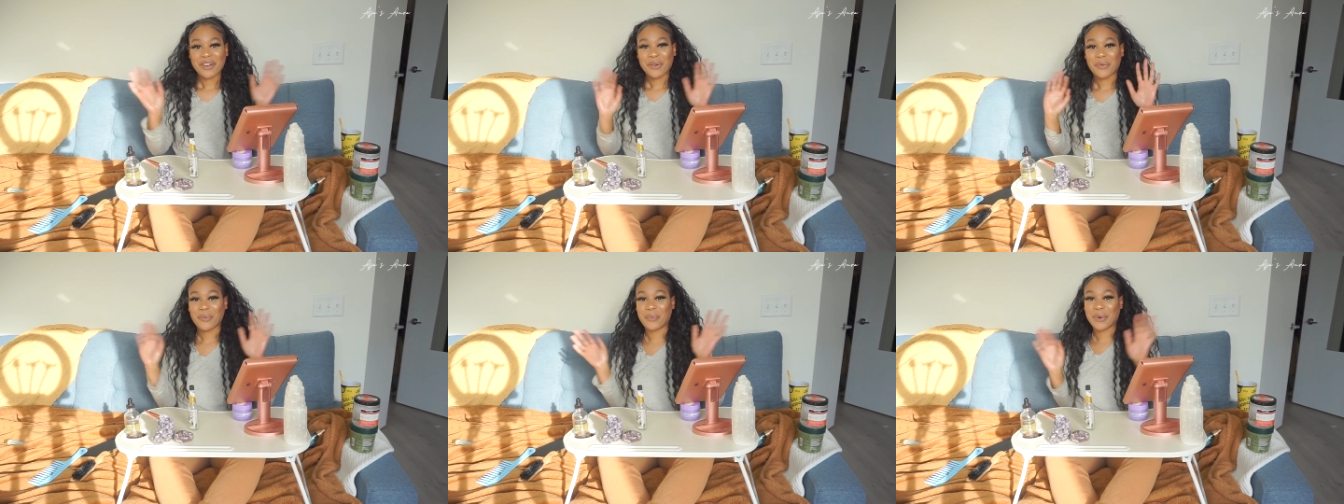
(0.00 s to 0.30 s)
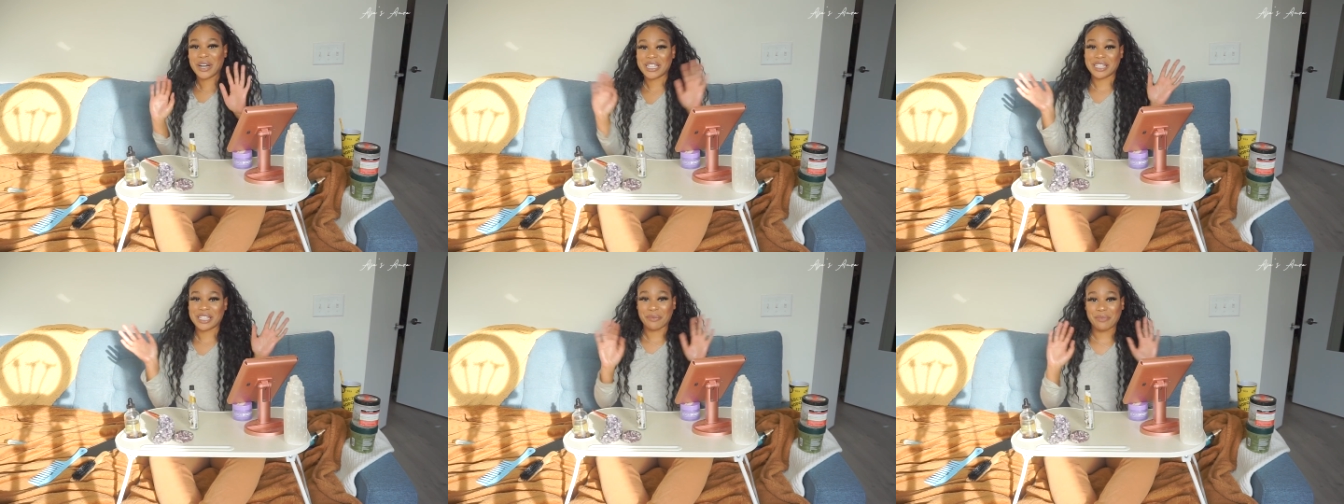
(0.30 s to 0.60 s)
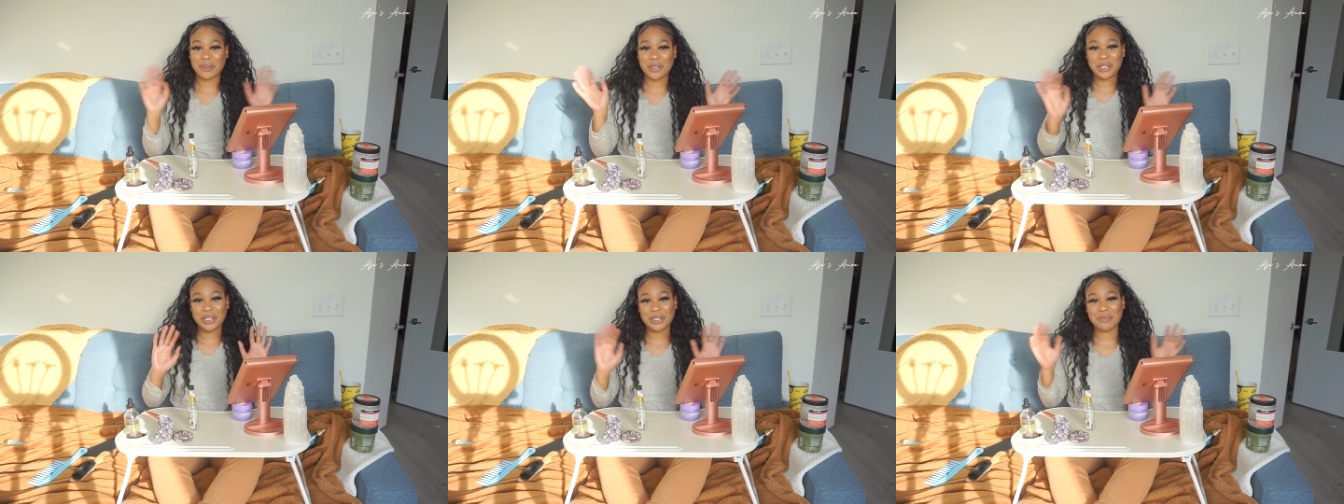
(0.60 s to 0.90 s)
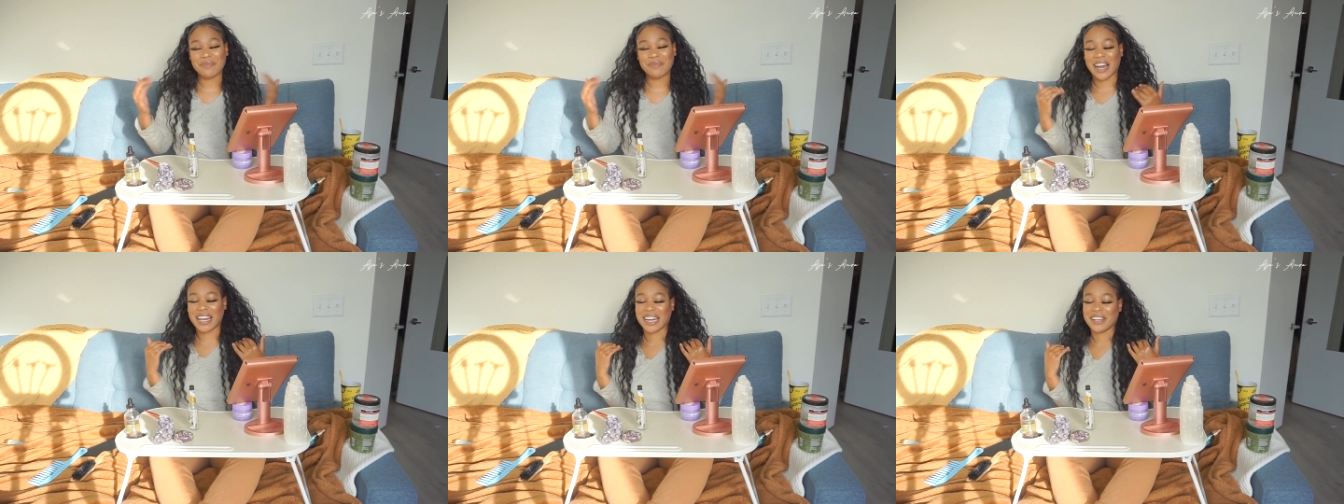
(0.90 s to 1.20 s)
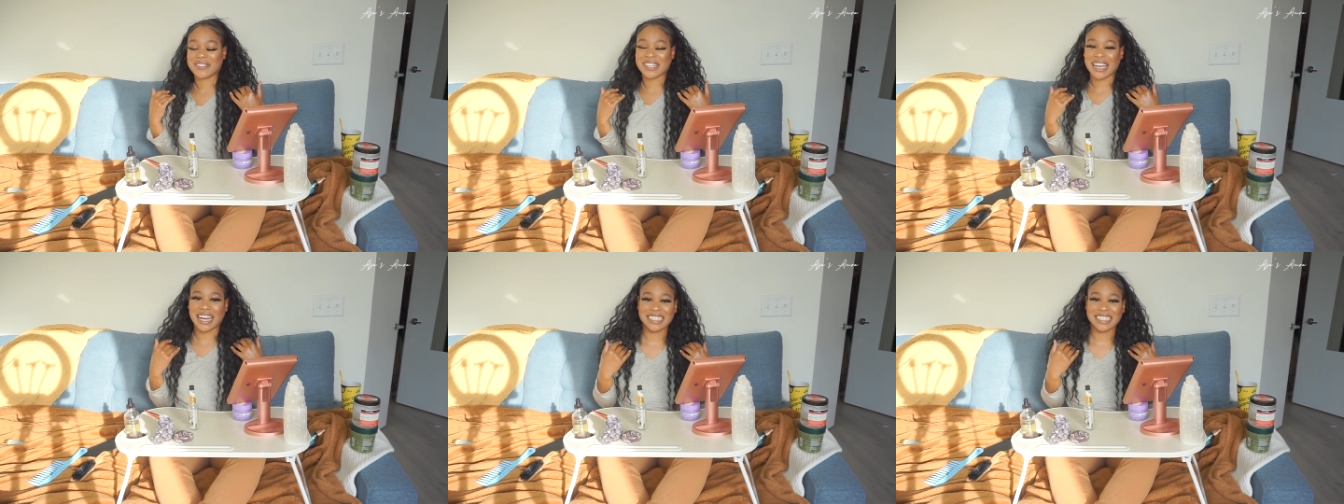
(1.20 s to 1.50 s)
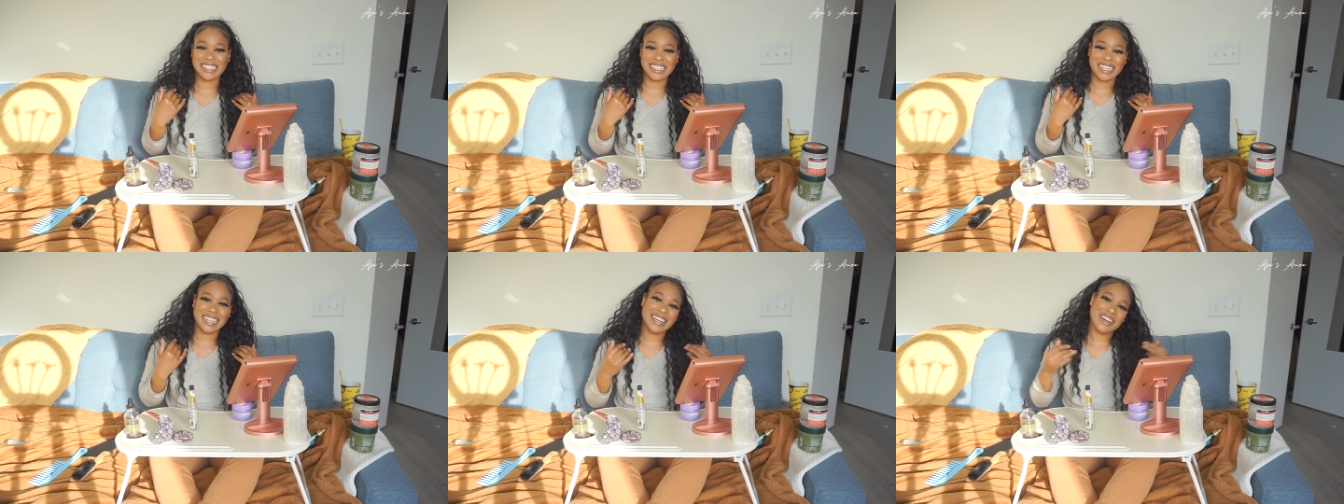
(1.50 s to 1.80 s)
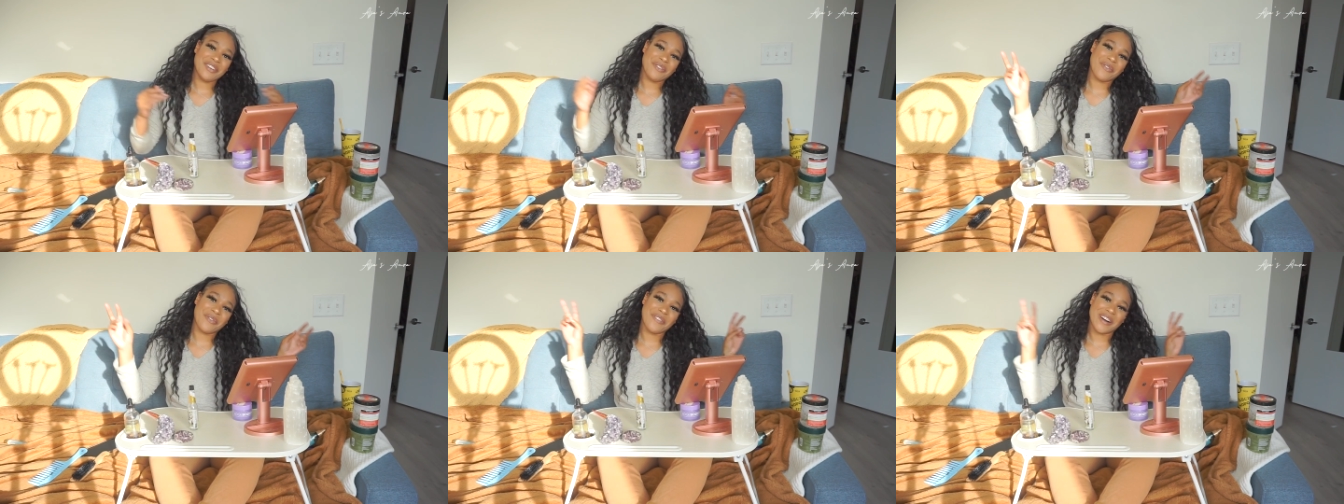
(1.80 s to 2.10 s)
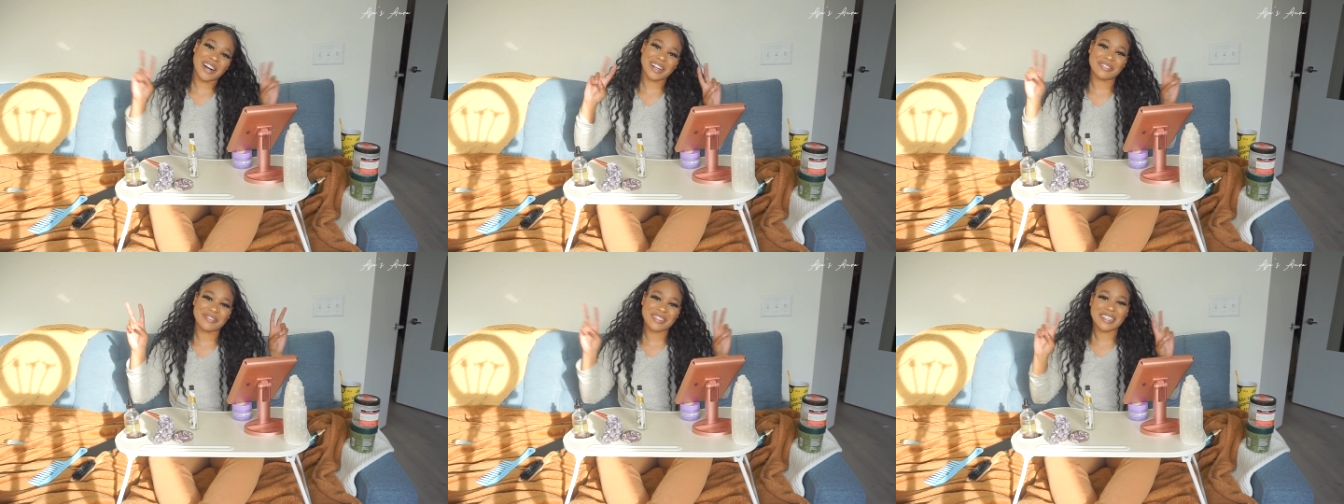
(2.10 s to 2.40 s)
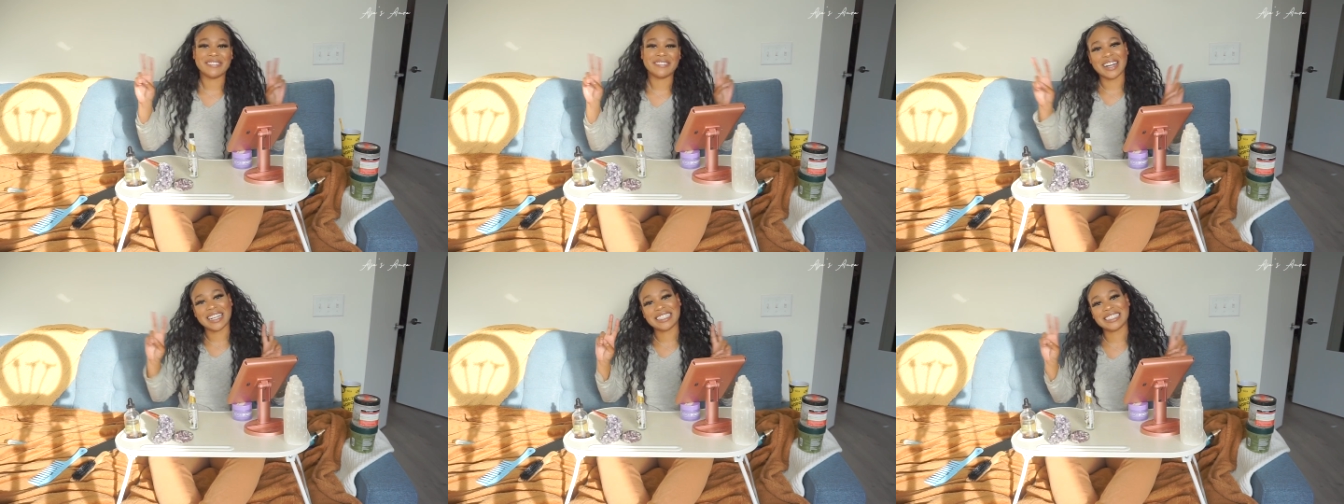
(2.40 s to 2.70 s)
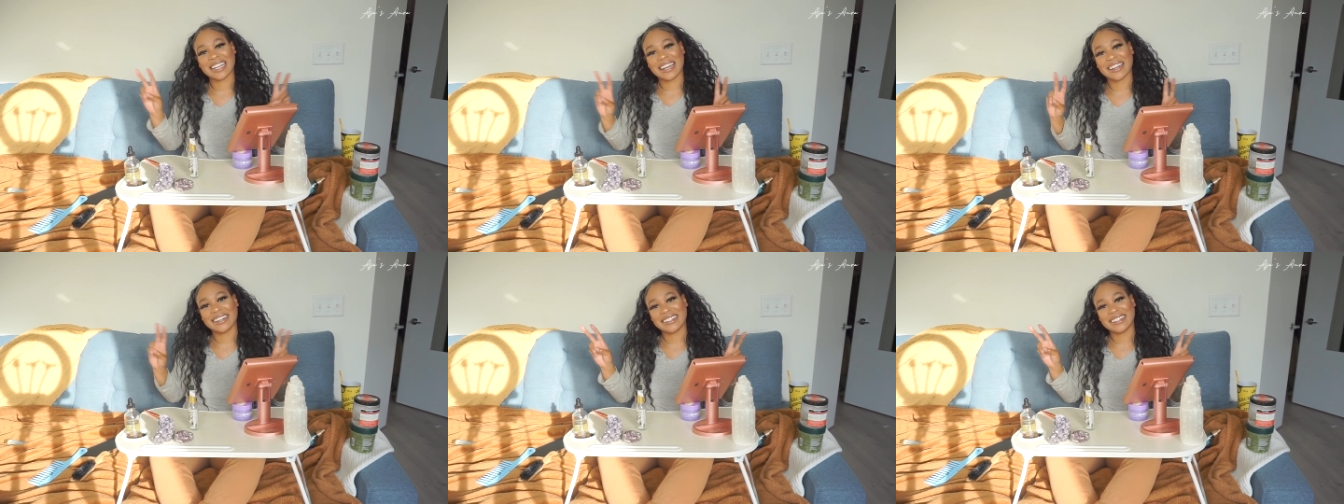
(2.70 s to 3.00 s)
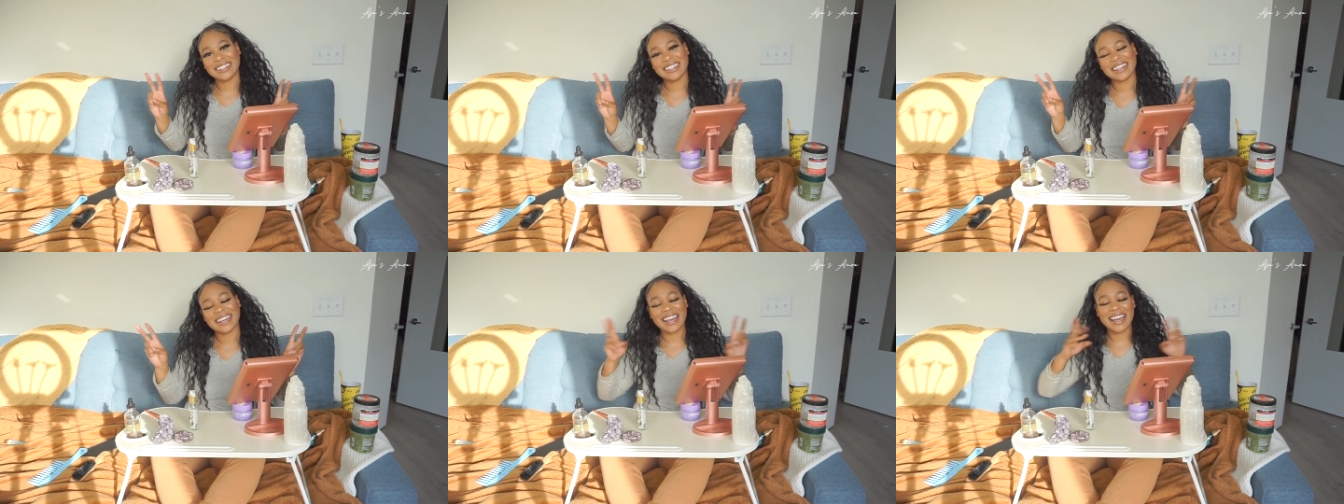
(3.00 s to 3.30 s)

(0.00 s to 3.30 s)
What's up, YouTube? My name's Aja. Welcome to my channel.